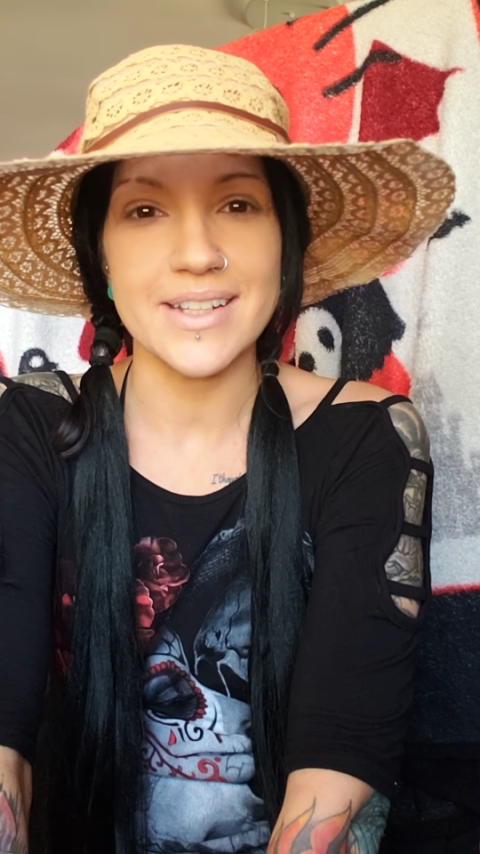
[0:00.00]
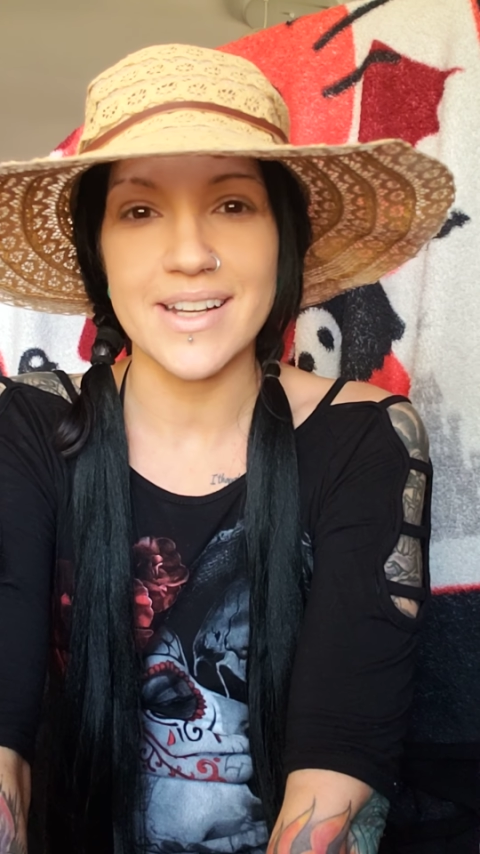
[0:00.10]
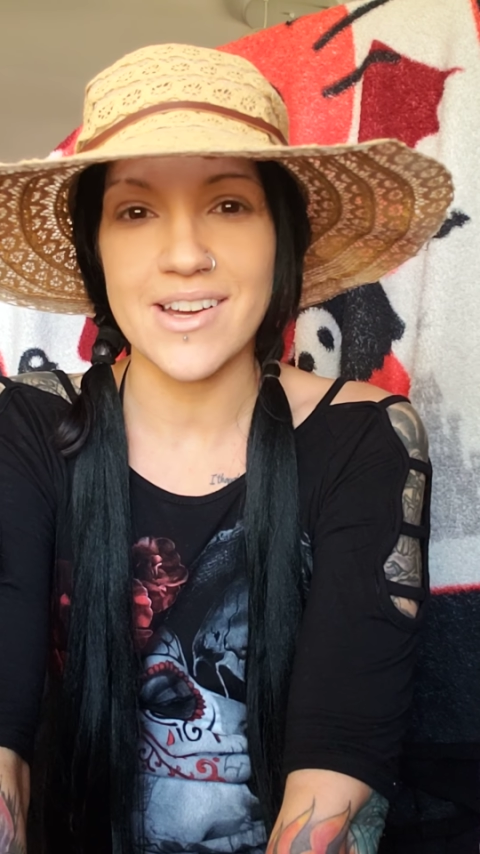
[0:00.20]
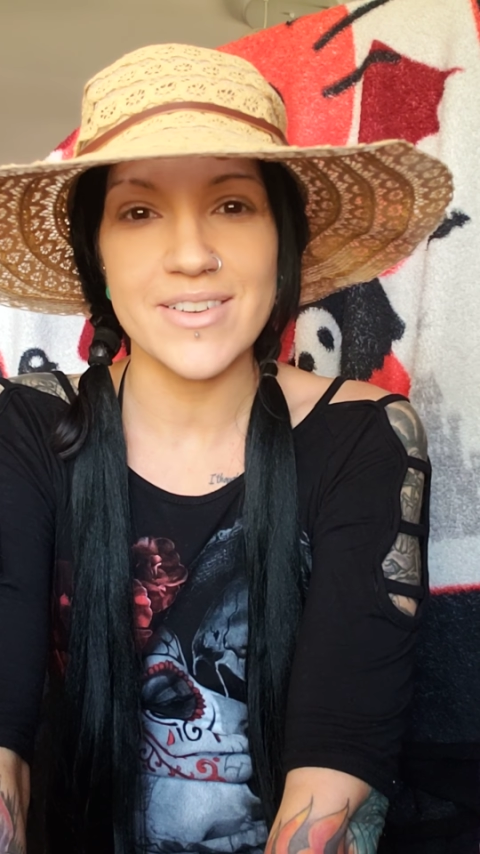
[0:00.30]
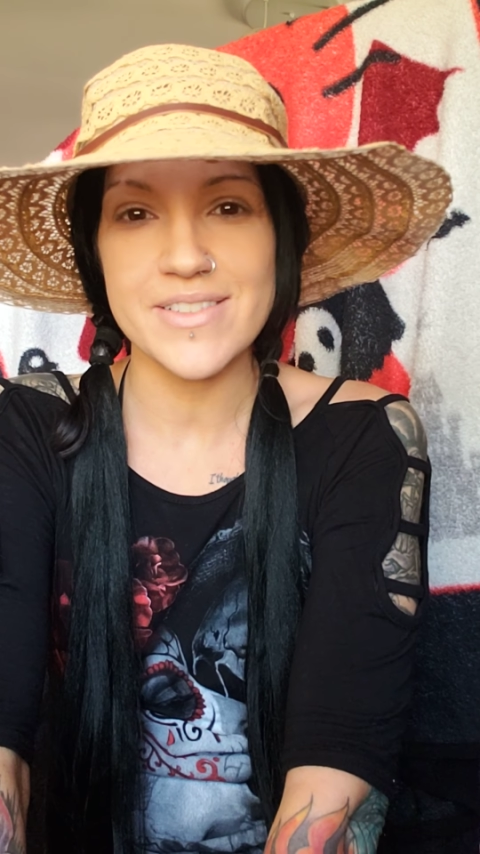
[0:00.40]
You
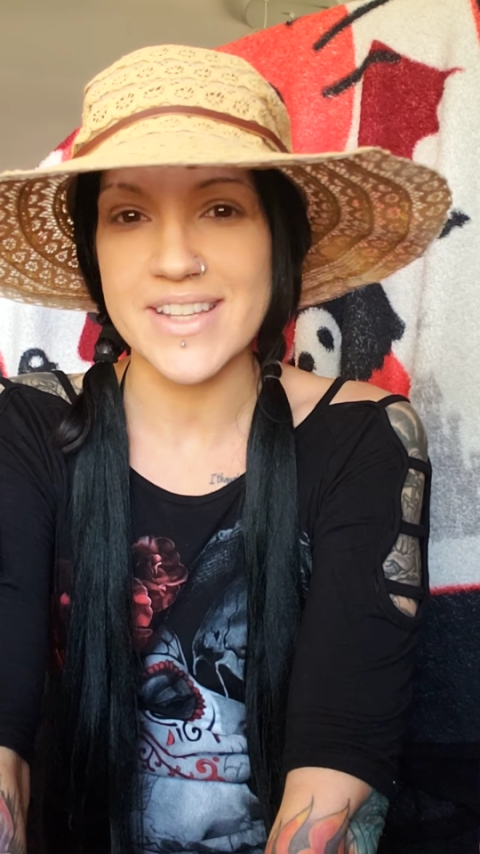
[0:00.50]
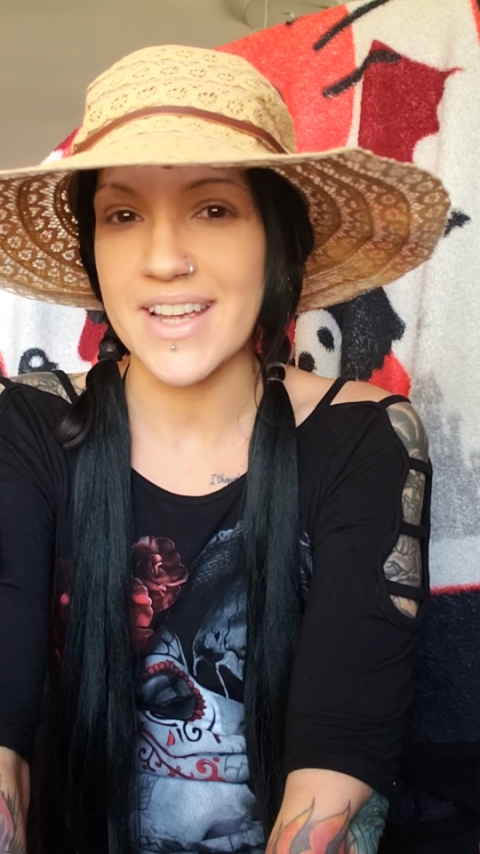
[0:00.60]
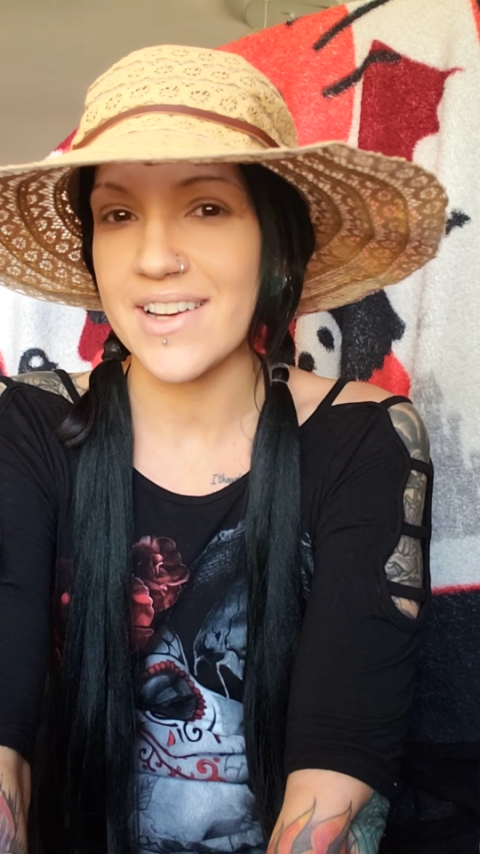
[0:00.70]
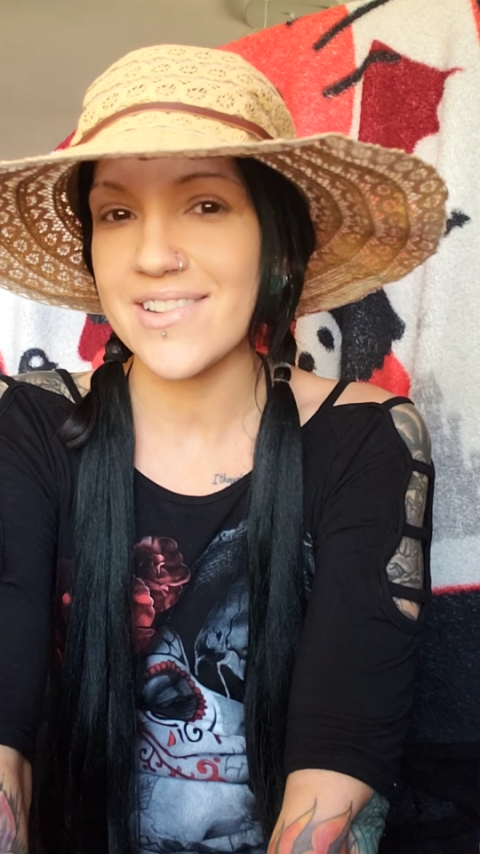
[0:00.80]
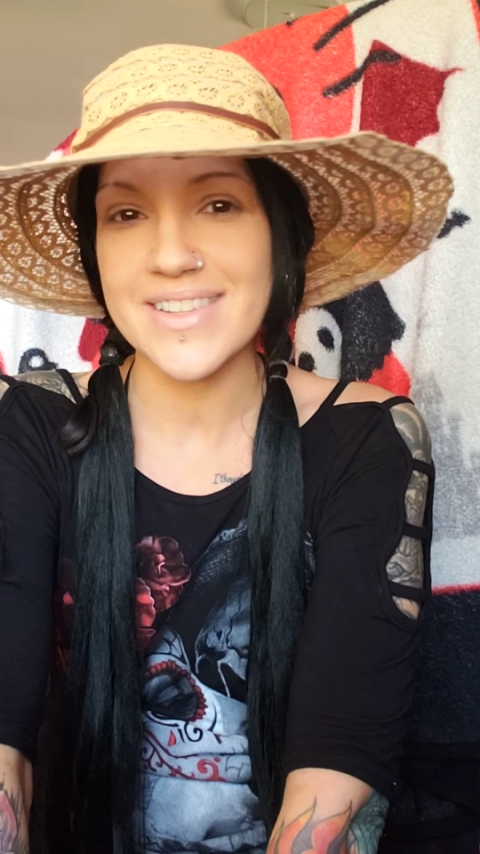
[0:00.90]
know, he's
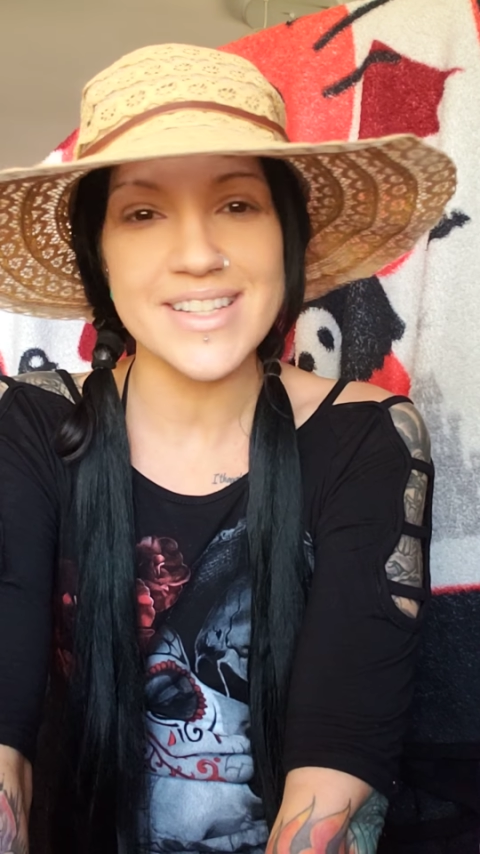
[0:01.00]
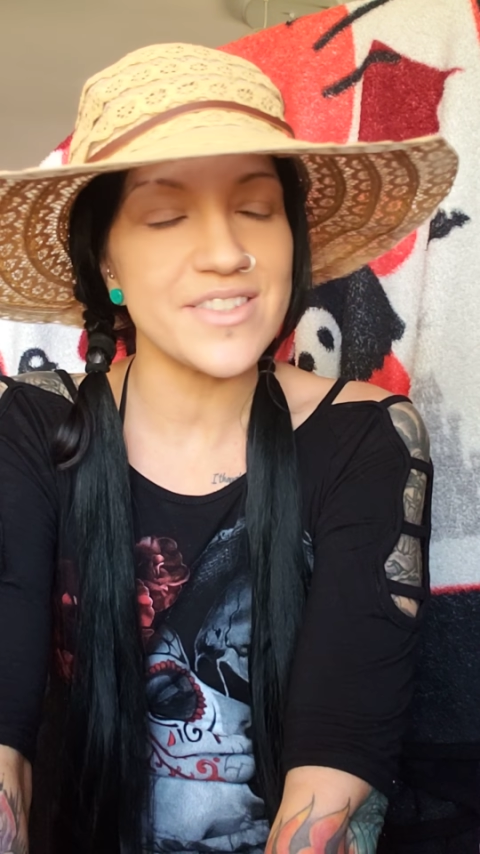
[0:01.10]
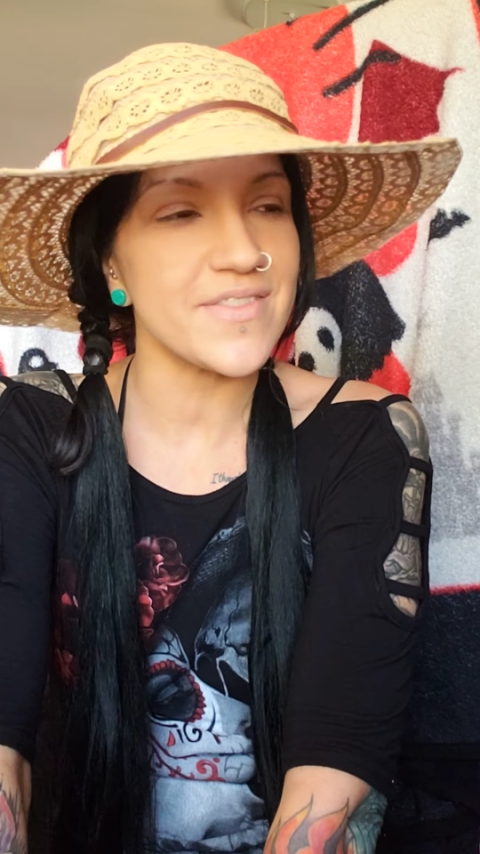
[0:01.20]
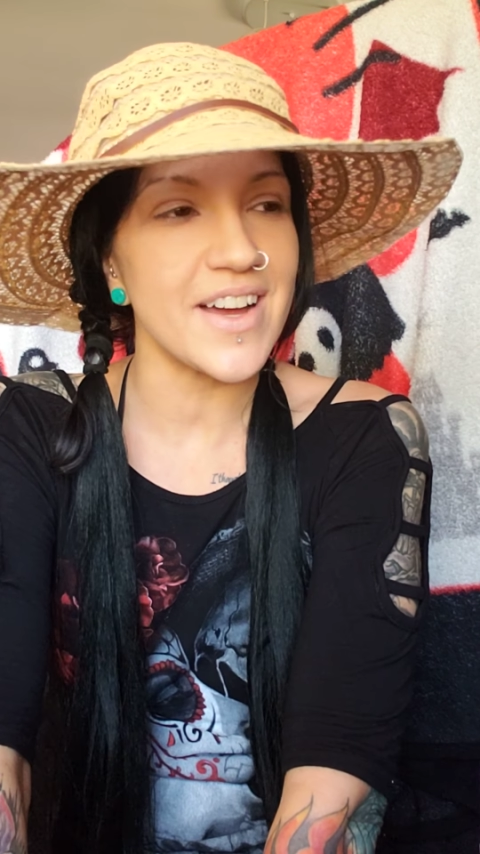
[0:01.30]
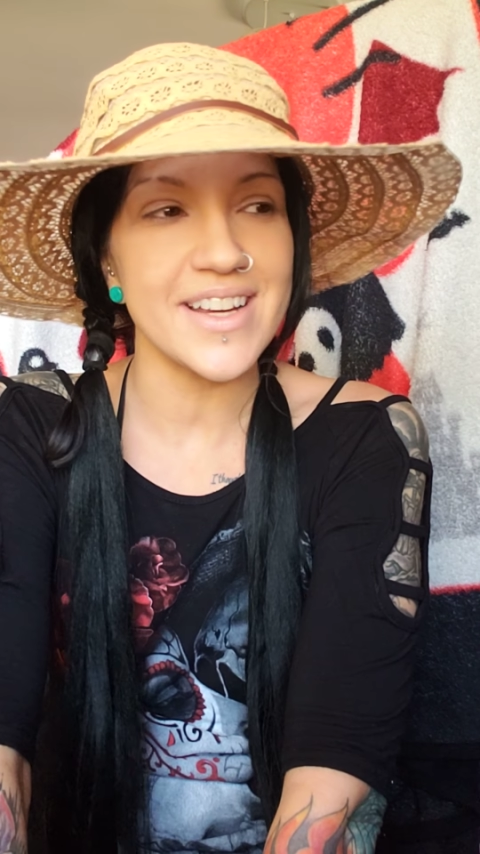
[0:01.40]

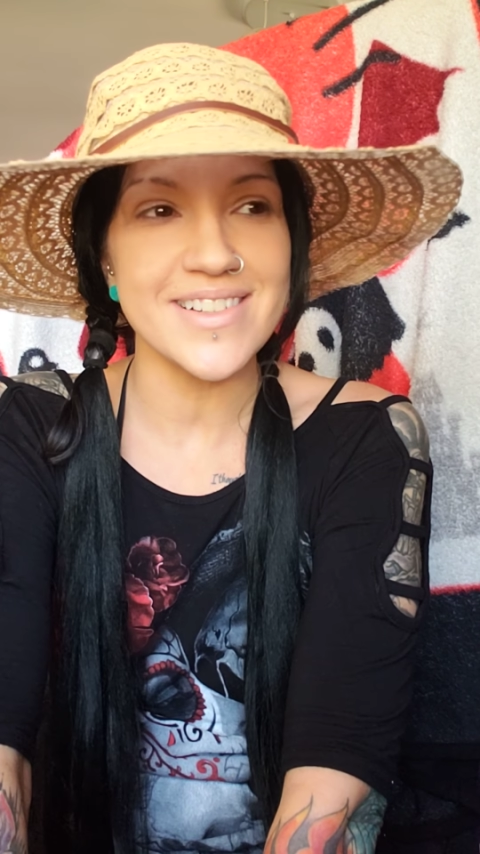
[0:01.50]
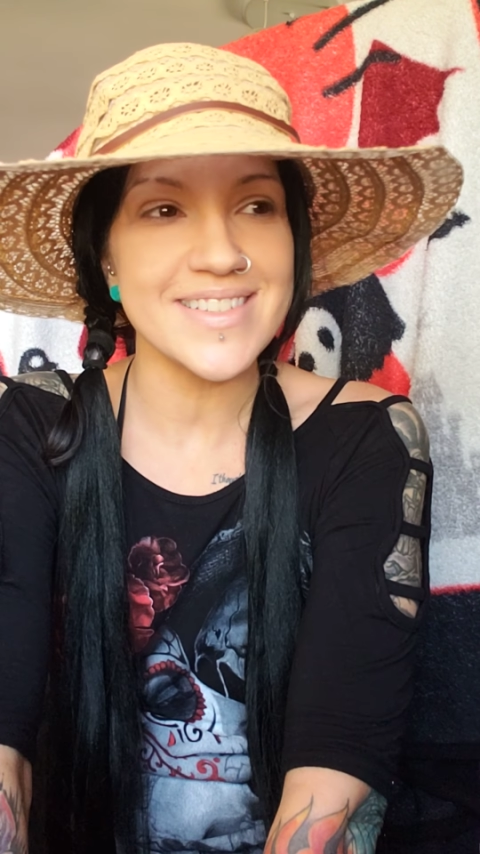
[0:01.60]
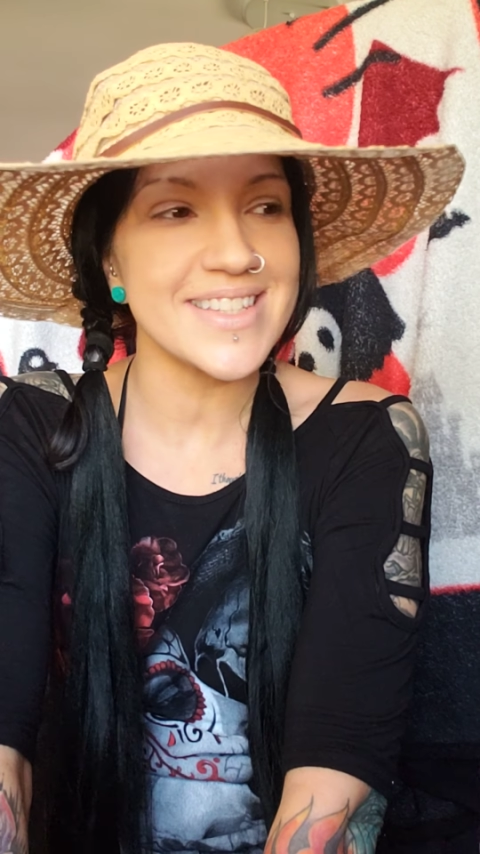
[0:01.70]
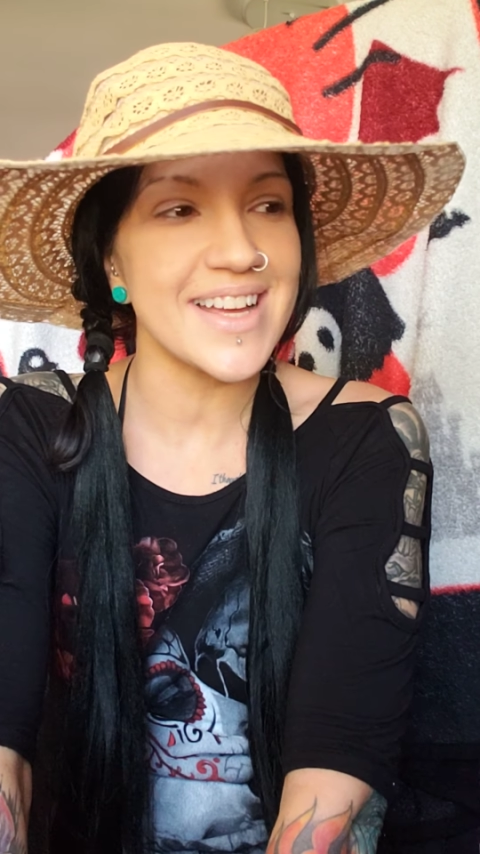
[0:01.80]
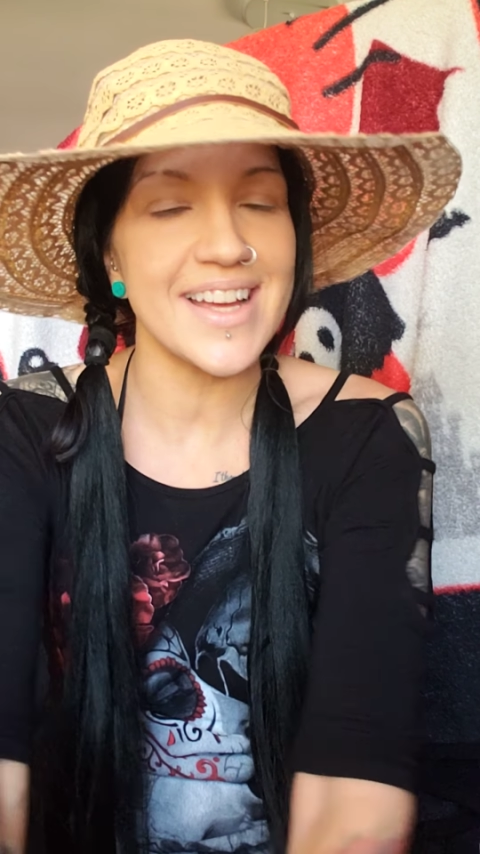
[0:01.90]
Aries, fire
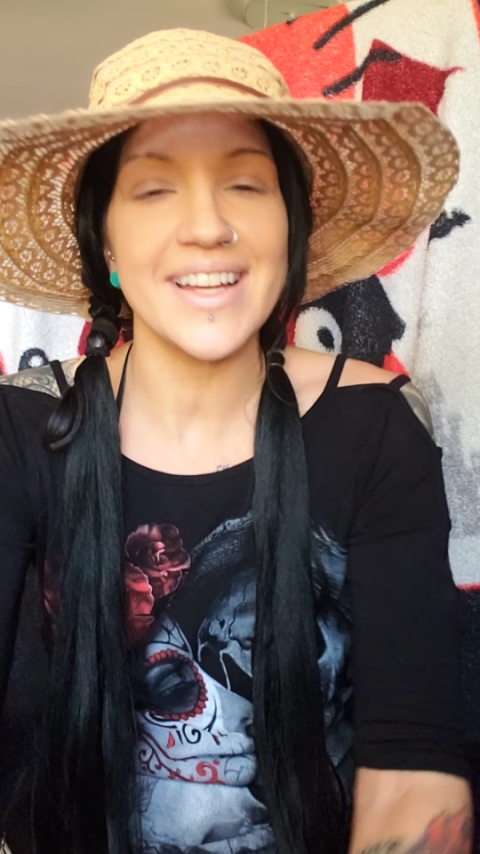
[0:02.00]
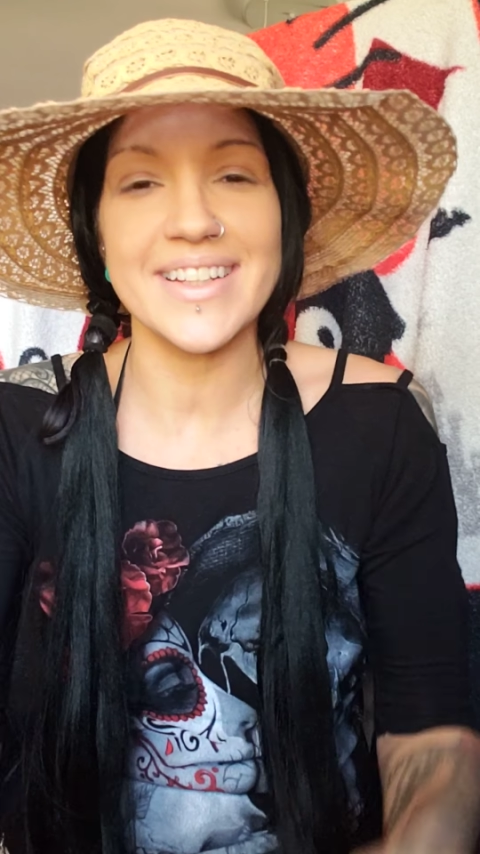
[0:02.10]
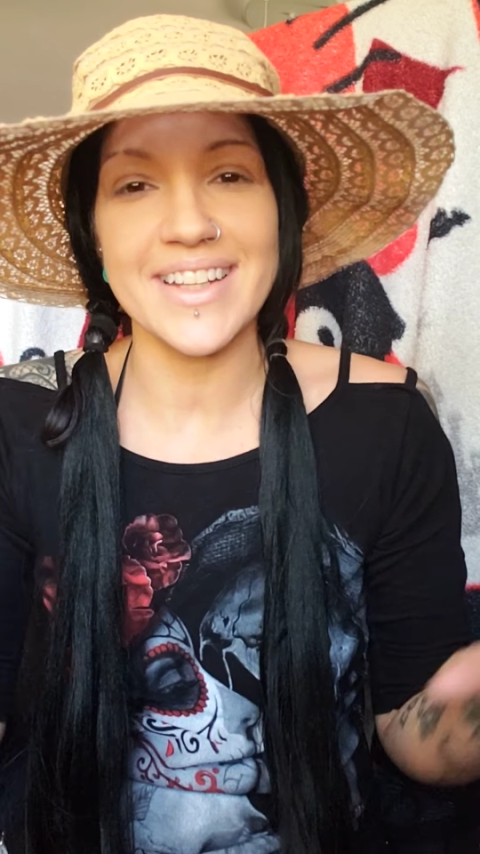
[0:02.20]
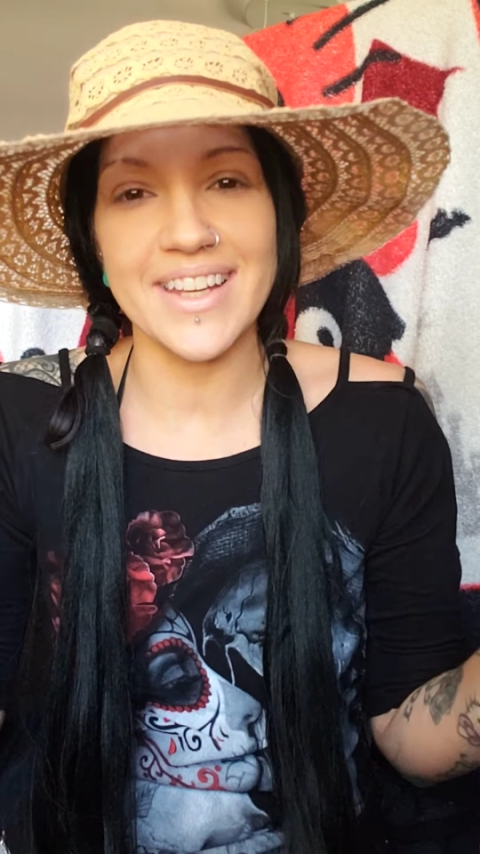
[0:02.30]
sign.